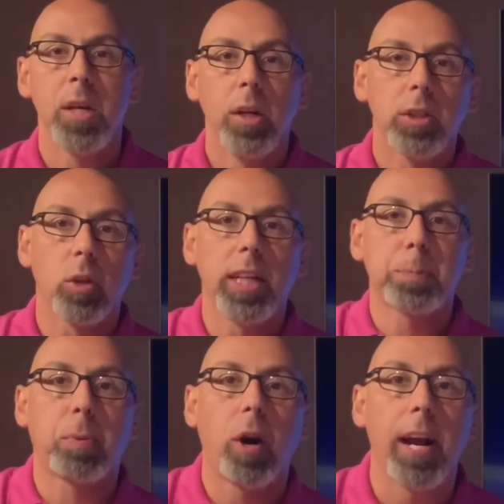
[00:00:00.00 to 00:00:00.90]
So let's
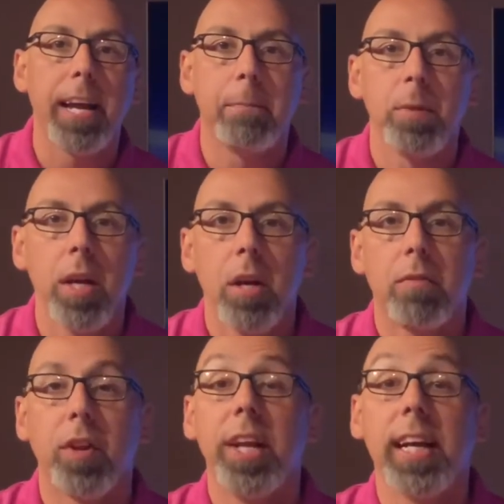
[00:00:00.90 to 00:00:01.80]
pray
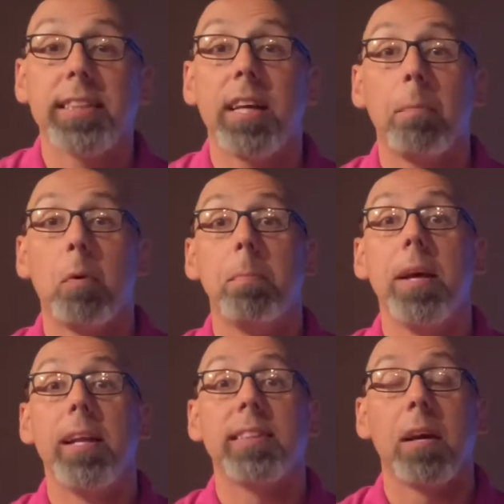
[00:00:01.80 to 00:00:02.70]
for the next couple
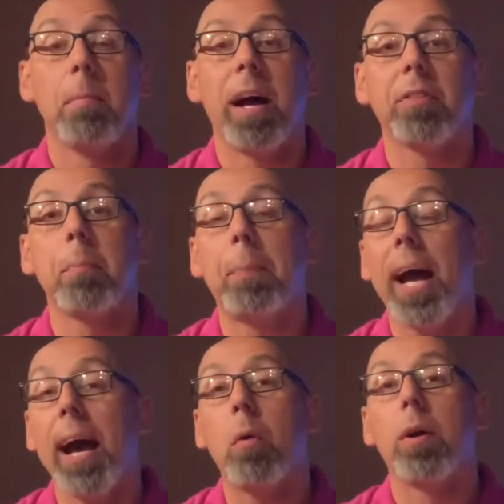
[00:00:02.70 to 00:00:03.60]
minutes about the
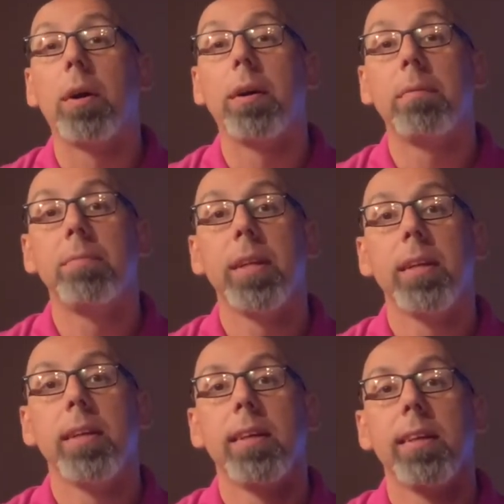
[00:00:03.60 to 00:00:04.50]
power
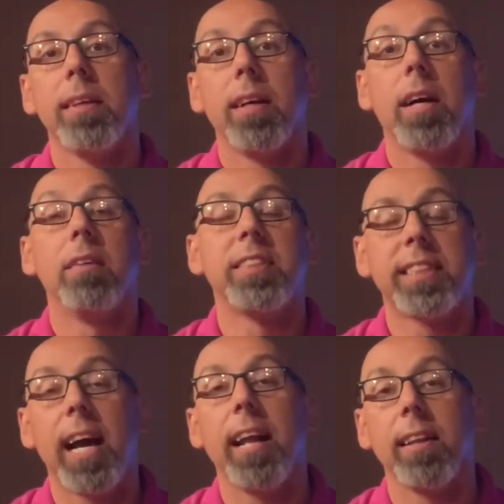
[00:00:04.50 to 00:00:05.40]
of
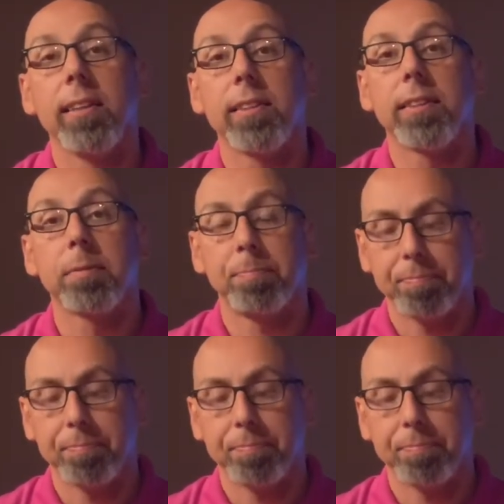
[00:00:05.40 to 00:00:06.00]
silence.